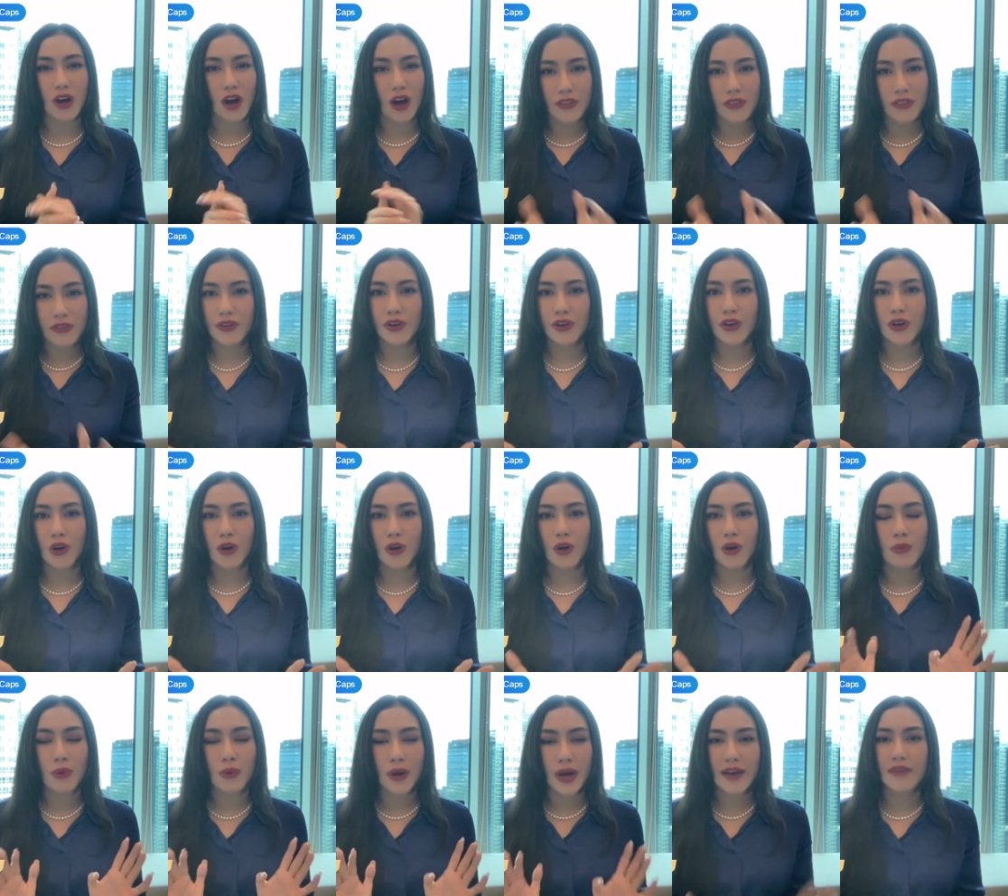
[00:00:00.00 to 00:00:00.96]
on the
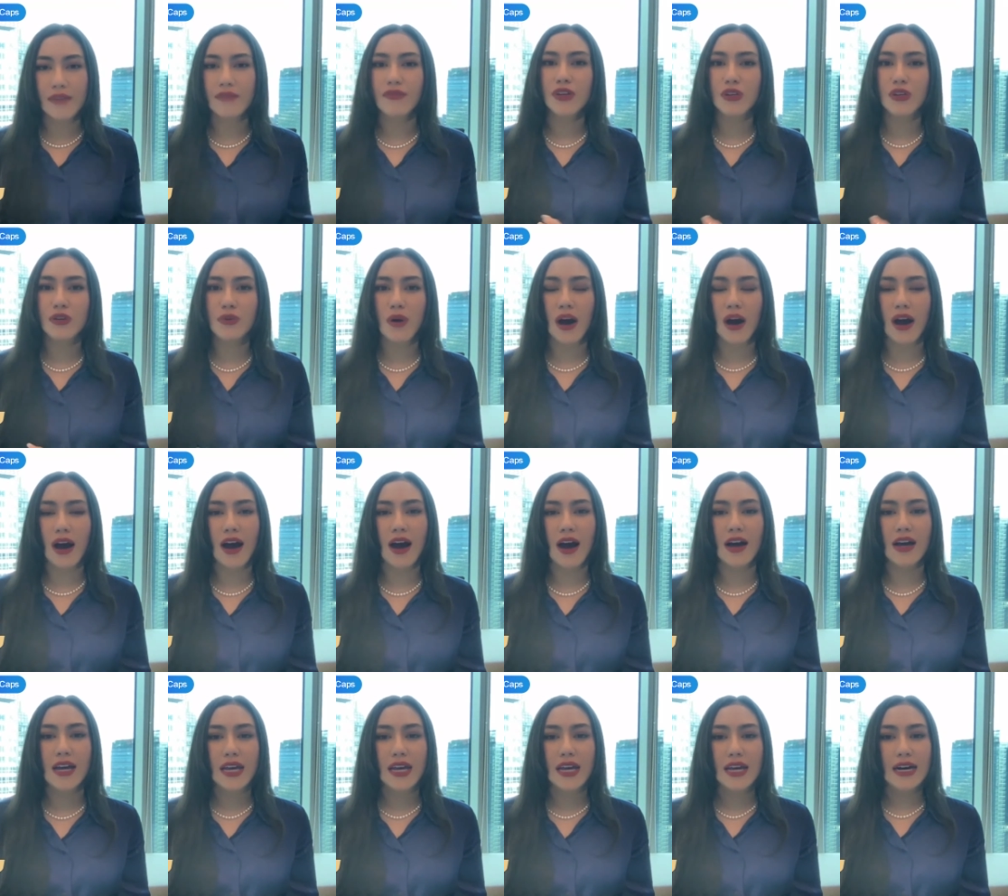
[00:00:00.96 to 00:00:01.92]
go, wherever you
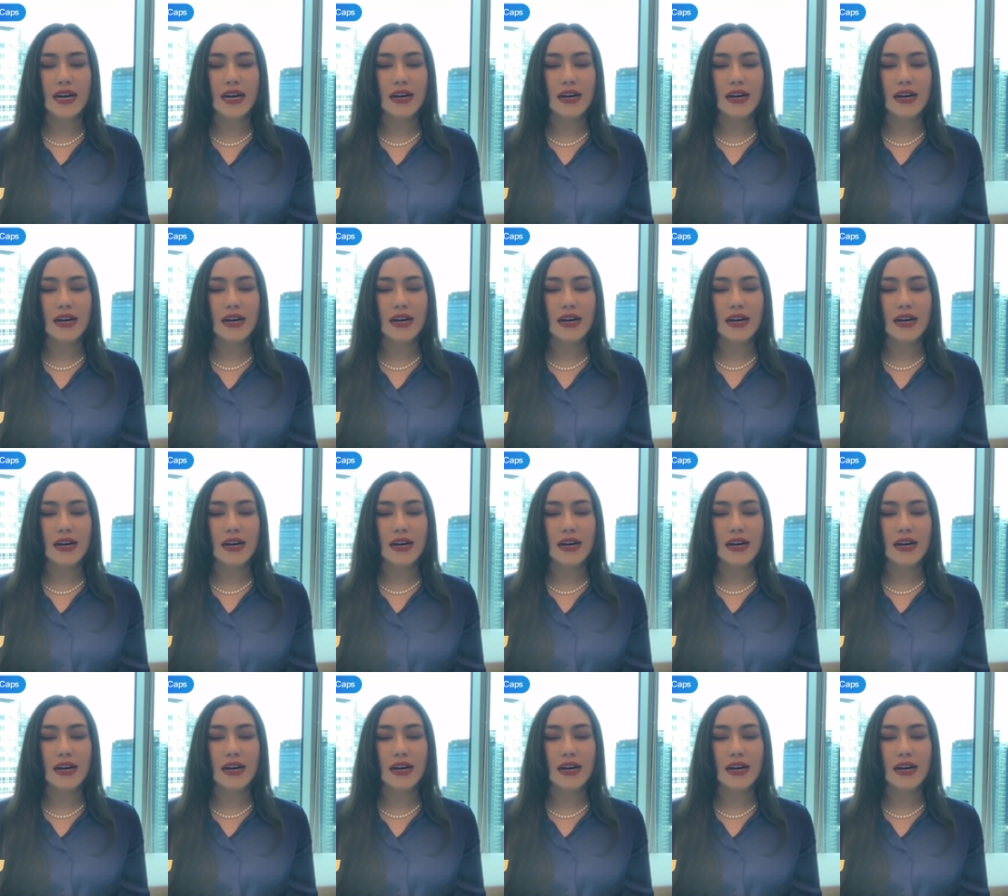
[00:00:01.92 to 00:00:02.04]
are.